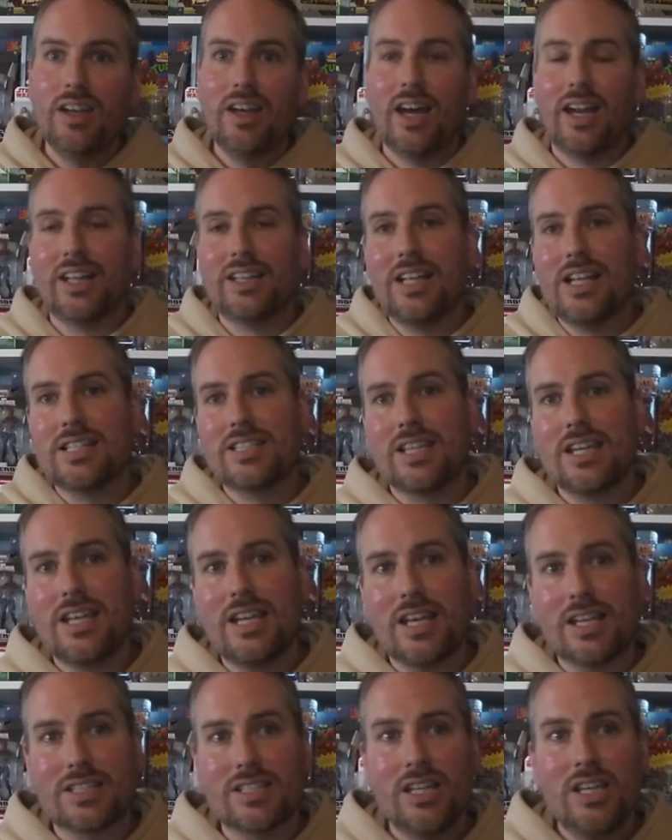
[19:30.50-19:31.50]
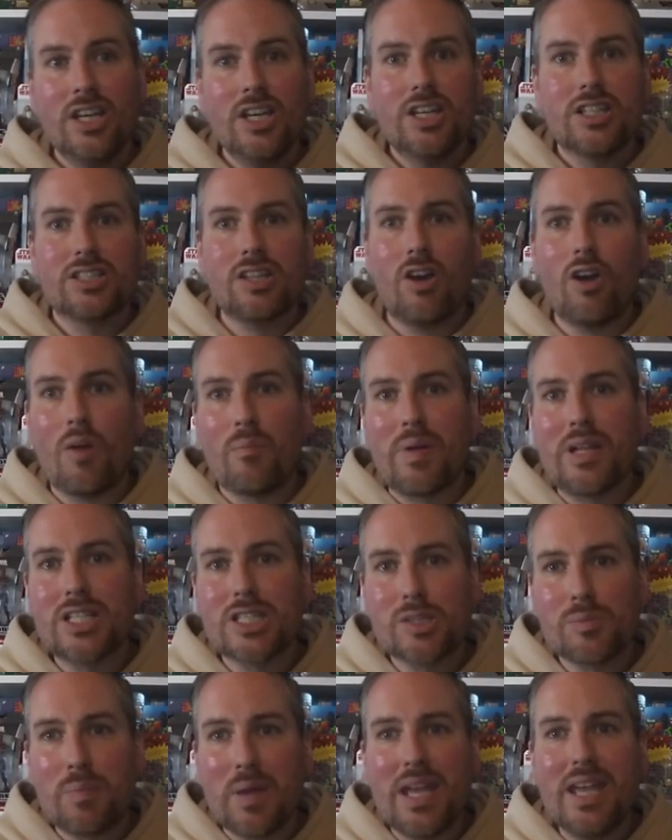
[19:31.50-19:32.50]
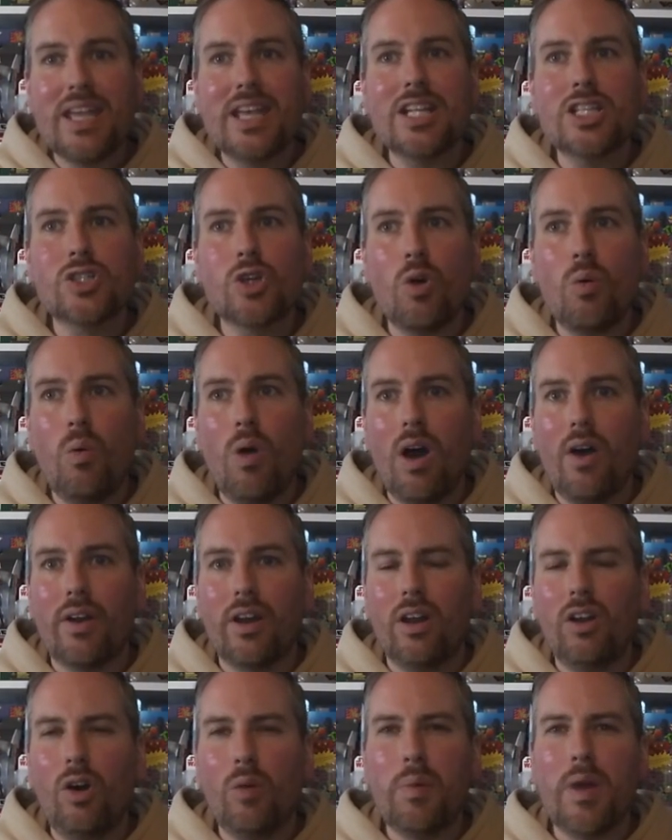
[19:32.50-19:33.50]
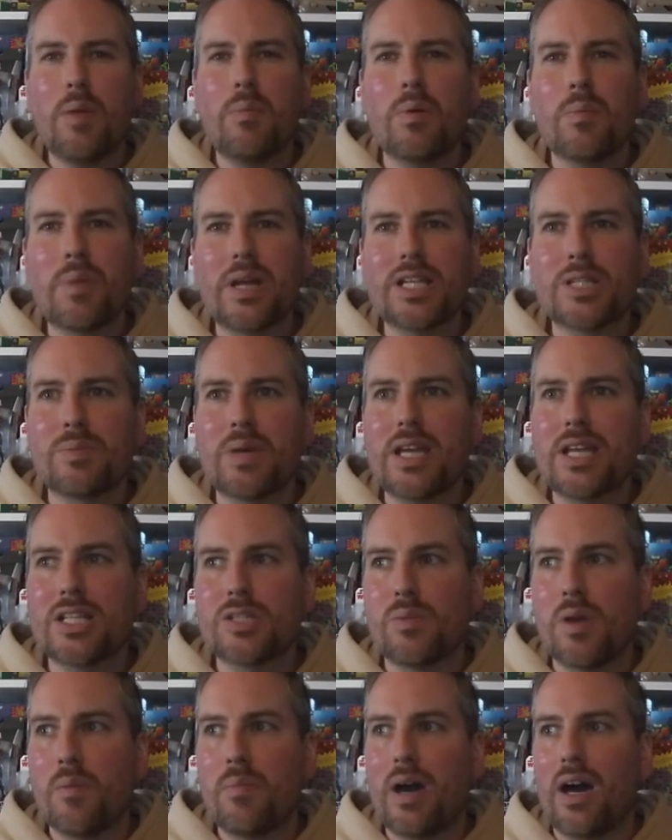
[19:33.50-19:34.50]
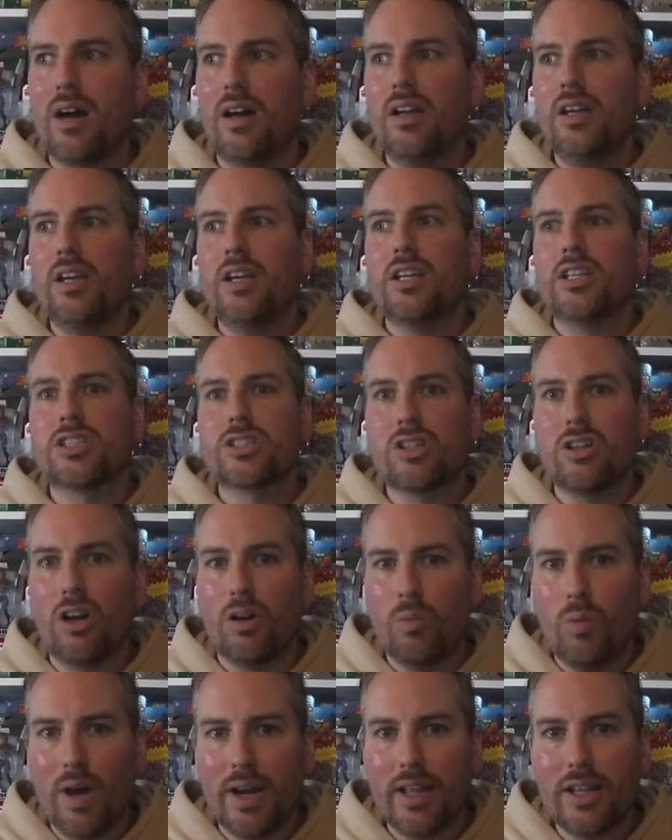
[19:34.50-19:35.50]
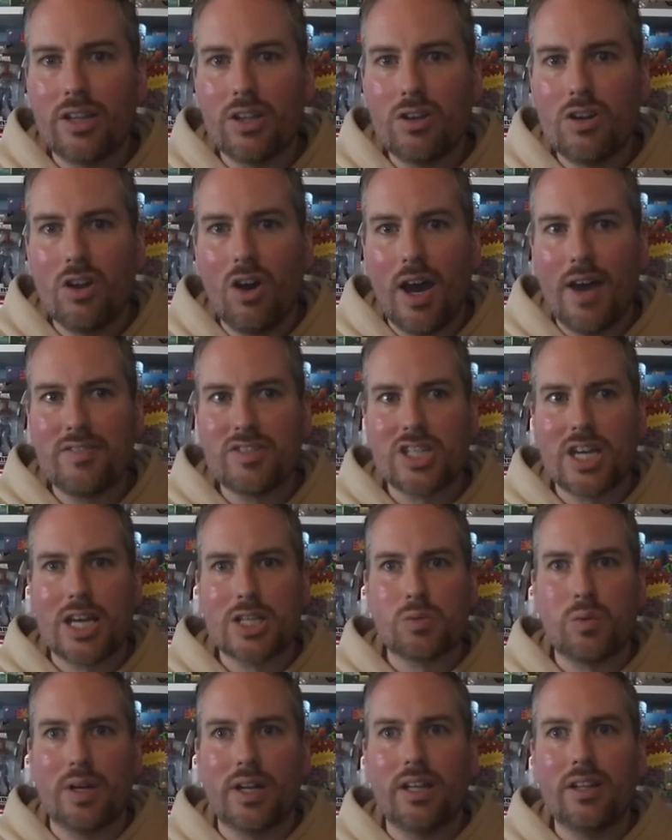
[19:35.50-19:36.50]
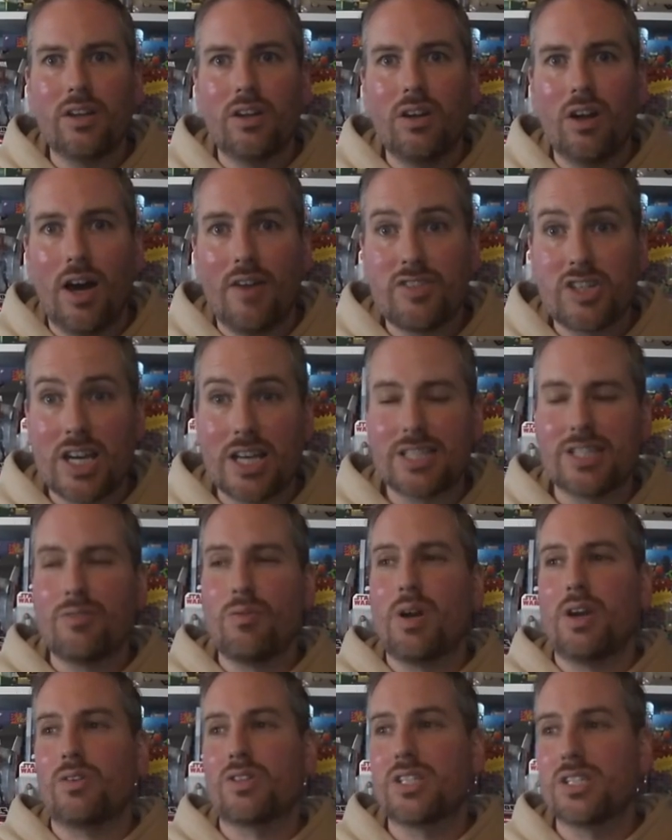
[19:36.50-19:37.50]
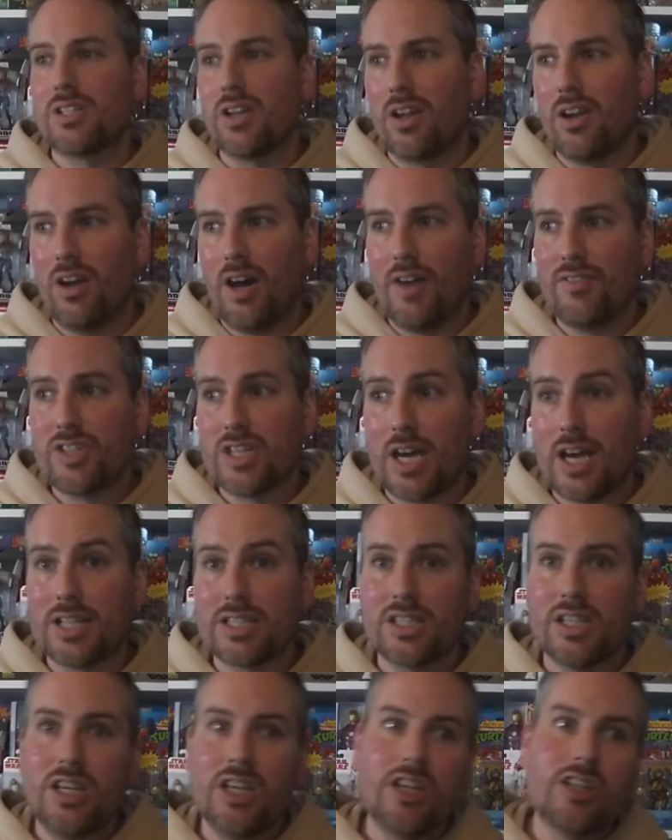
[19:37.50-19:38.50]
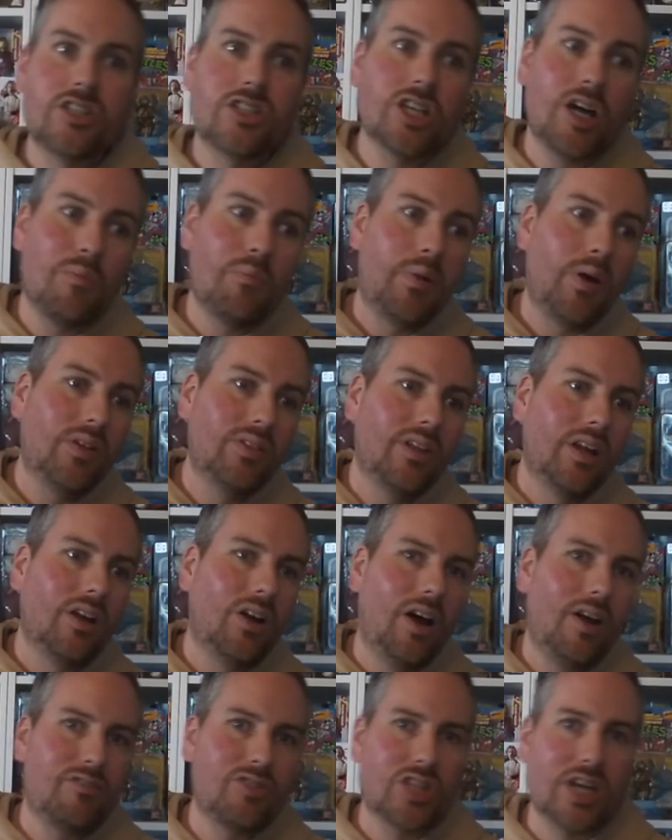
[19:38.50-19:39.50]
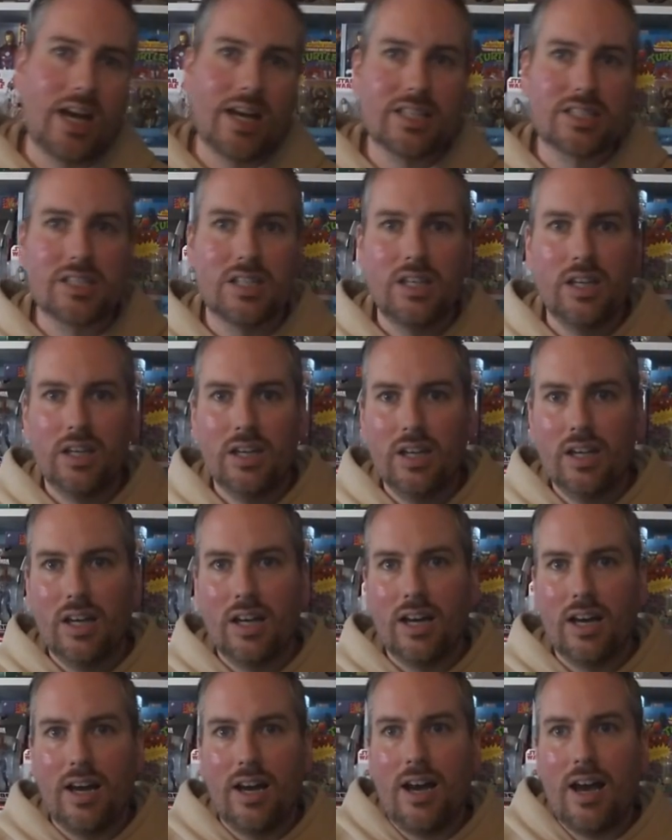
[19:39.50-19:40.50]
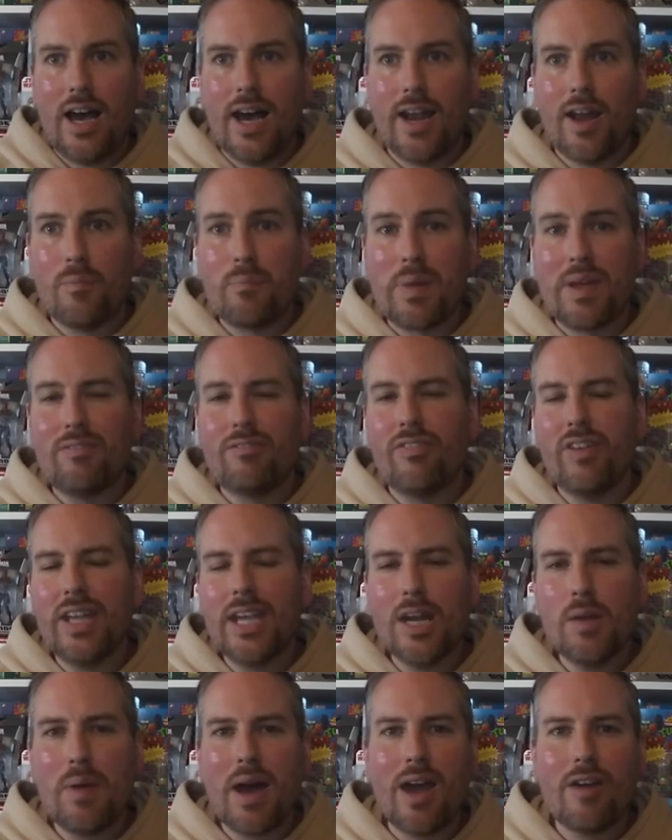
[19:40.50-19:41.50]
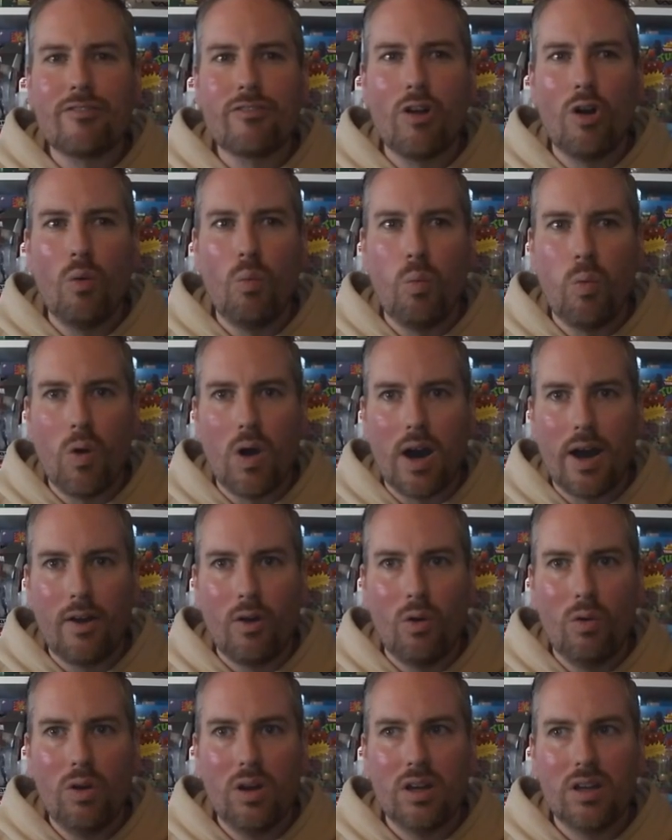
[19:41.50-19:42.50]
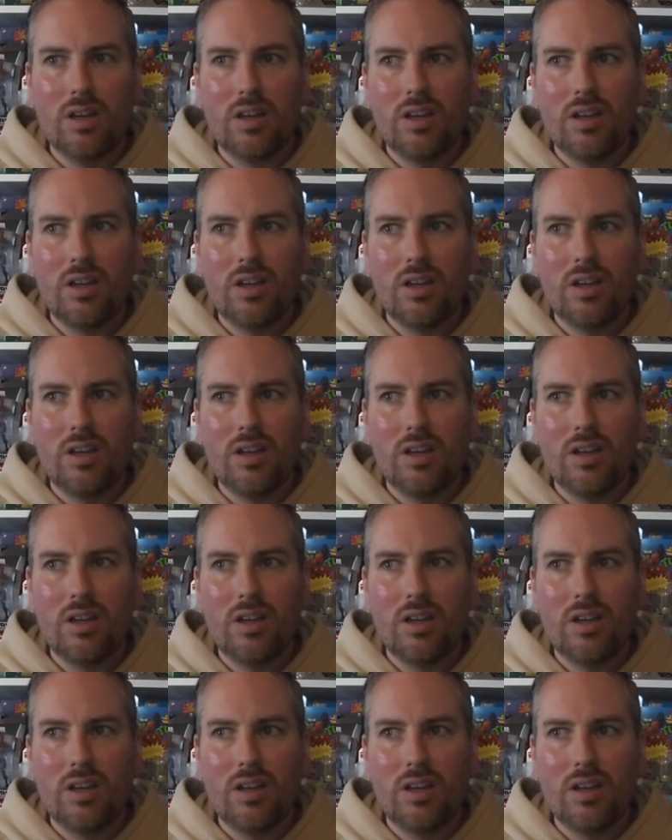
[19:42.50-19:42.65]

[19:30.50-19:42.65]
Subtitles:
and I didn't say this, so I've been speaking to a while, and a lot of people have been speaking to me about, Scott, why don't you do live chats? Why don't you do live chats? Everyone else is doing live chats. Jump on the live chats. And I've been thinking about it for a while.